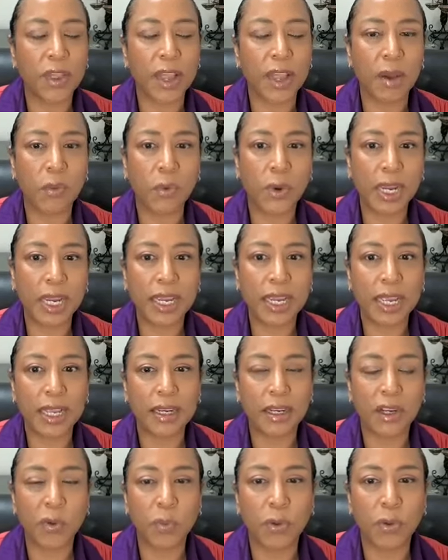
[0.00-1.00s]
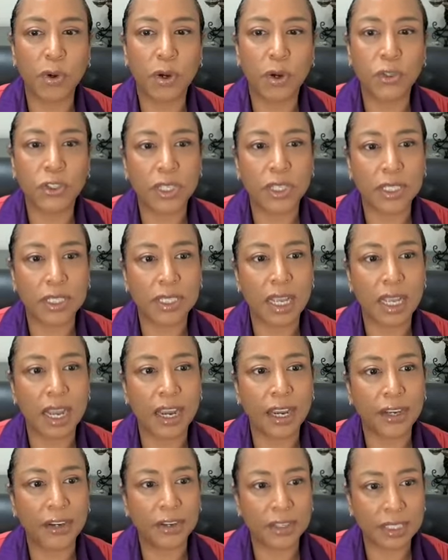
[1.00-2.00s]
that we can approach this
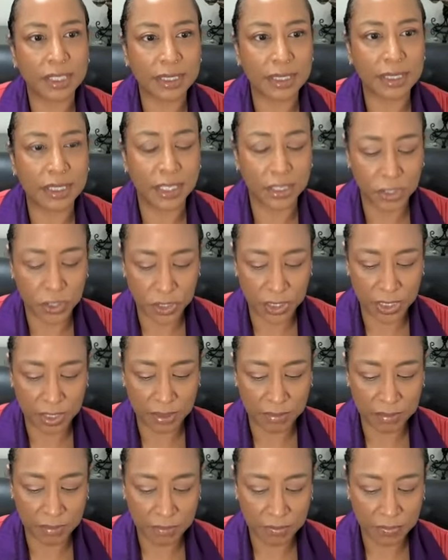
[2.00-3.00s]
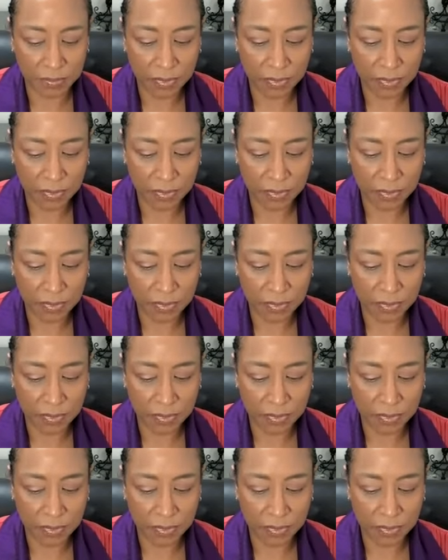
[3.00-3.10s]
higher ascension.